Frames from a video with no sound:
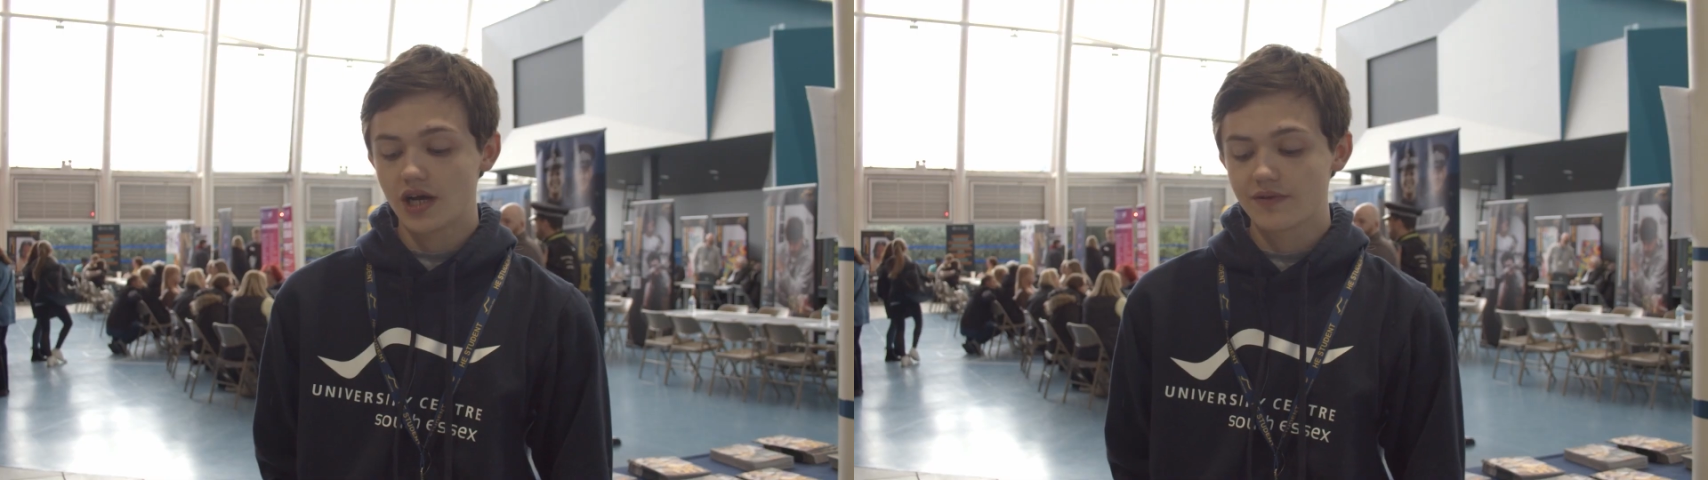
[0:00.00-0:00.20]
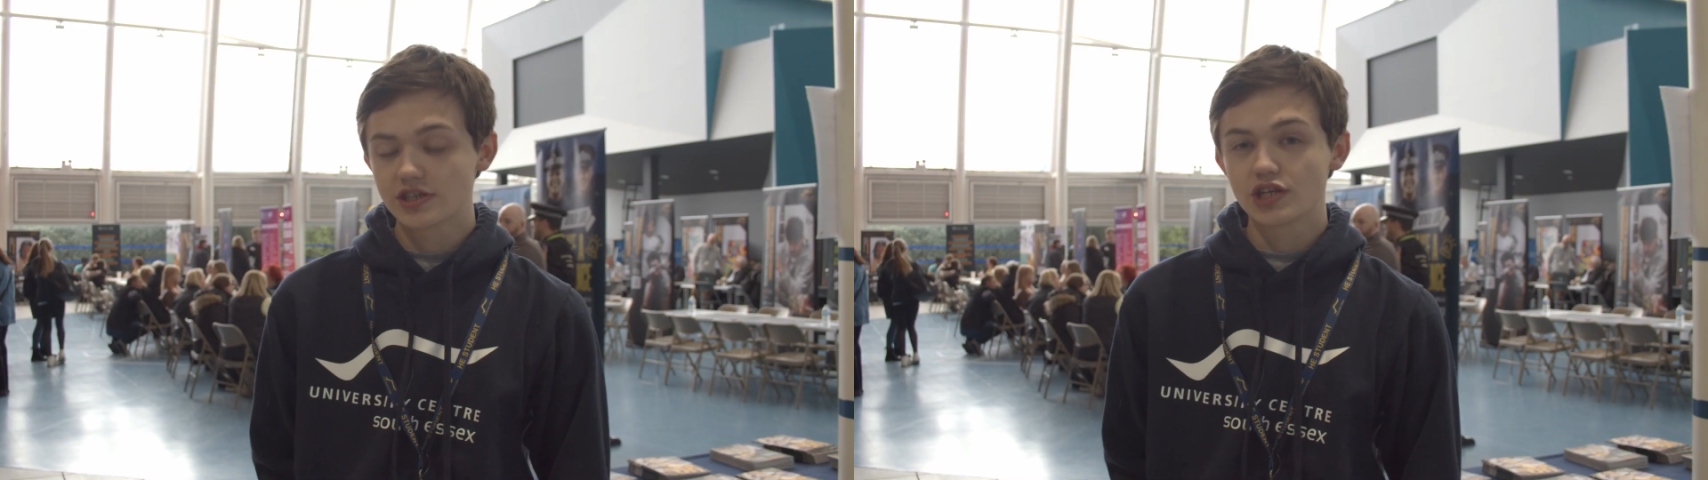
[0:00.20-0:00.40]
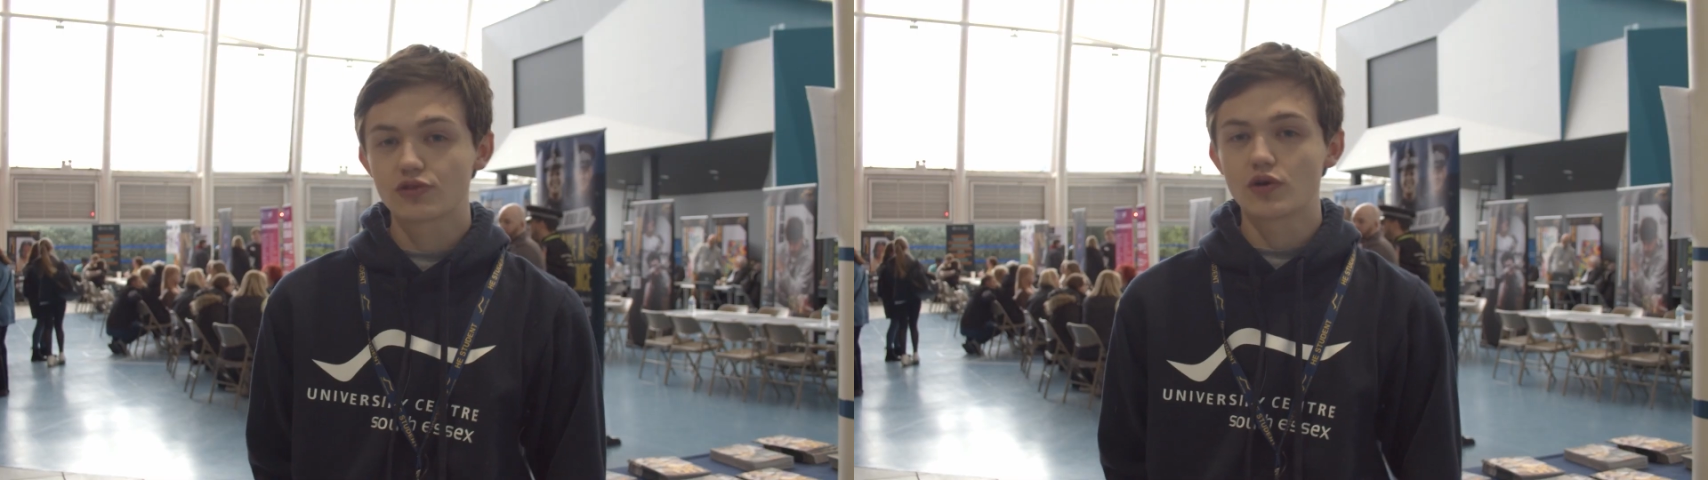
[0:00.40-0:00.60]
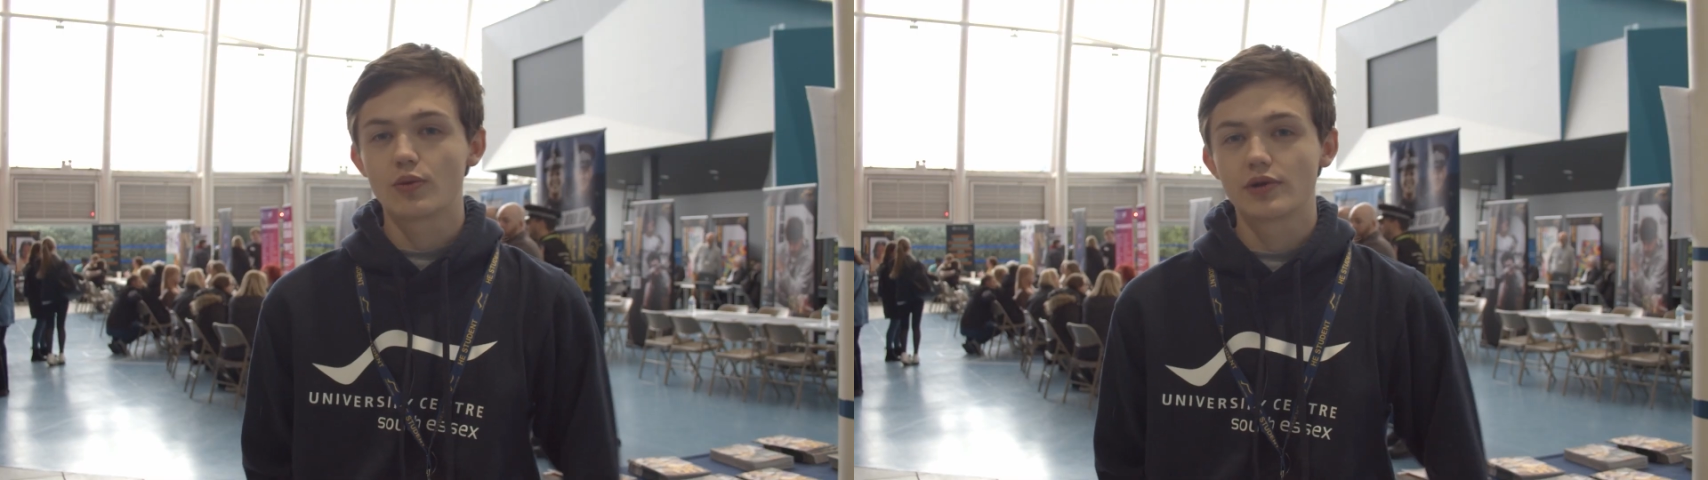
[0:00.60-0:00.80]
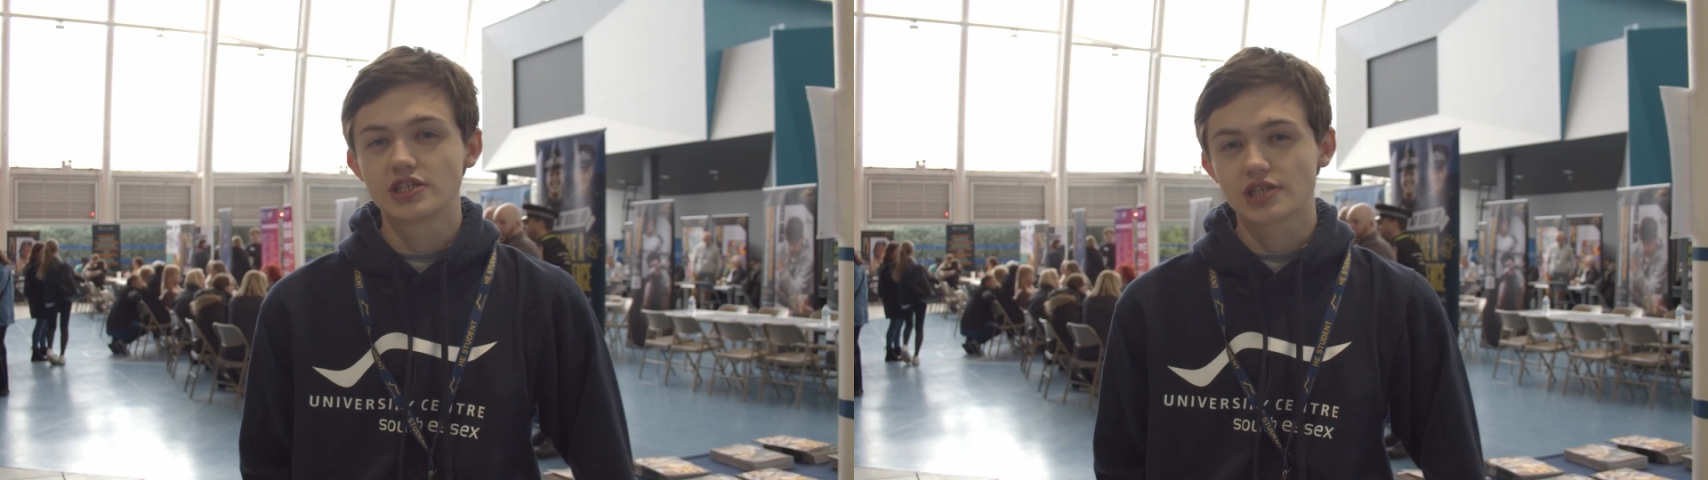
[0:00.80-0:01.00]
I originally thought I
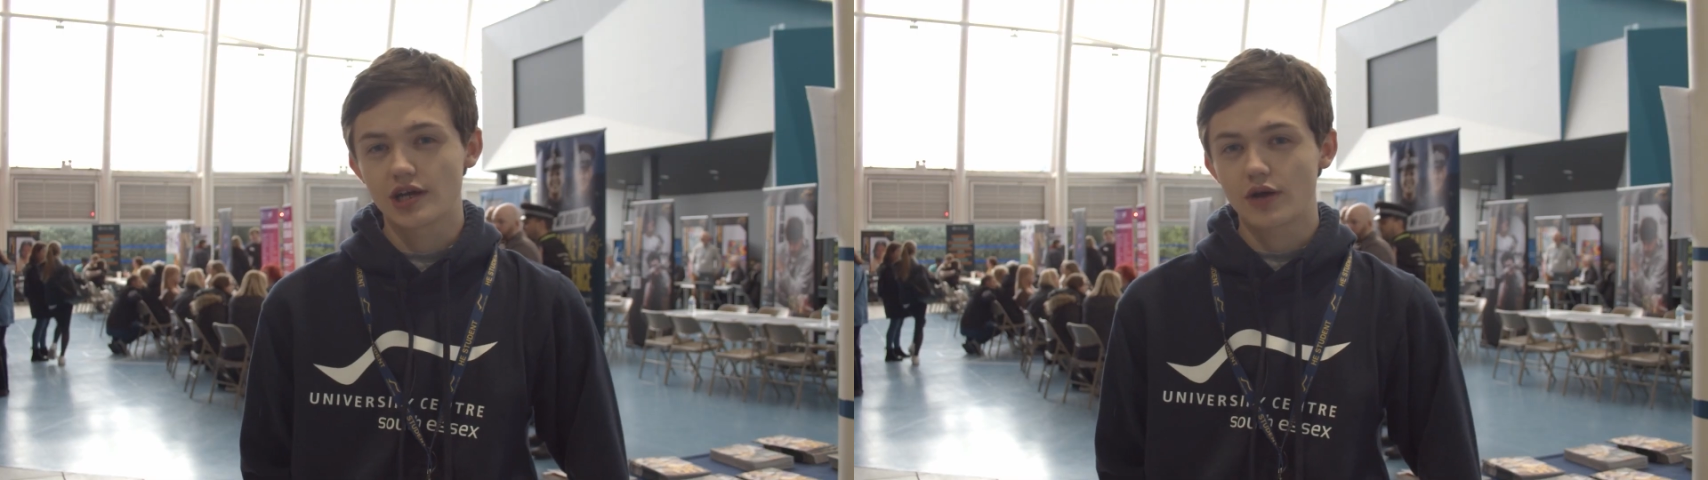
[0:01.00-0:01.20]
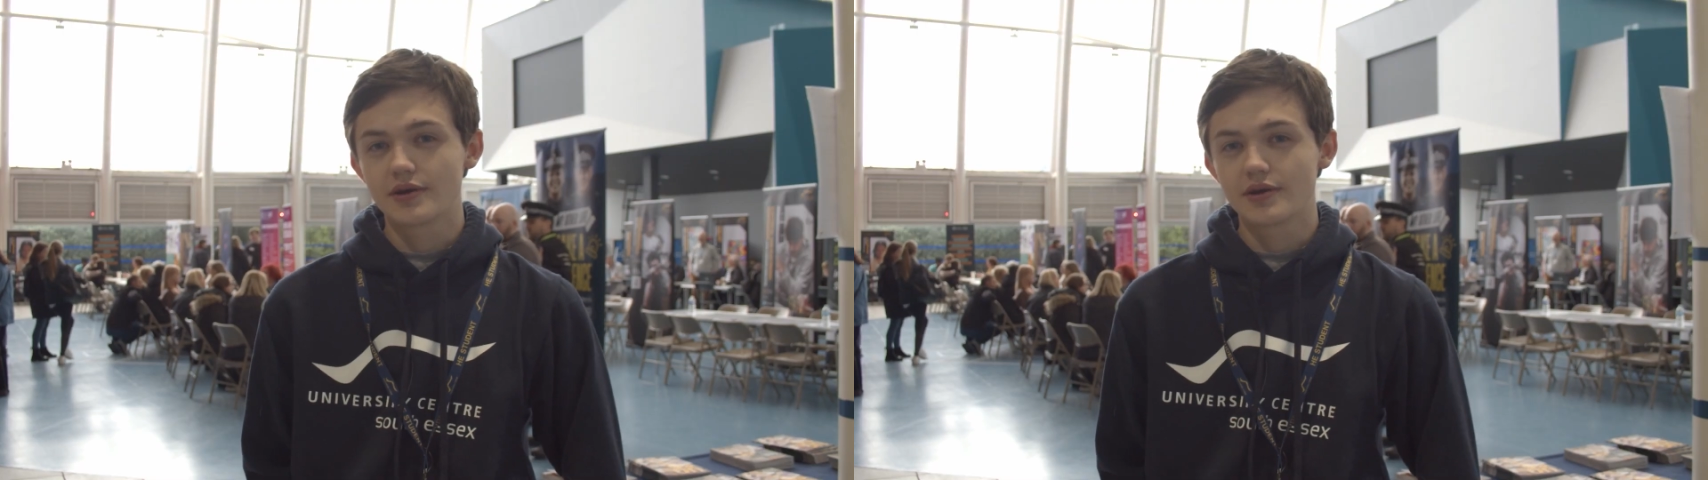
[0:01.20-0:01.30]
wanted to like go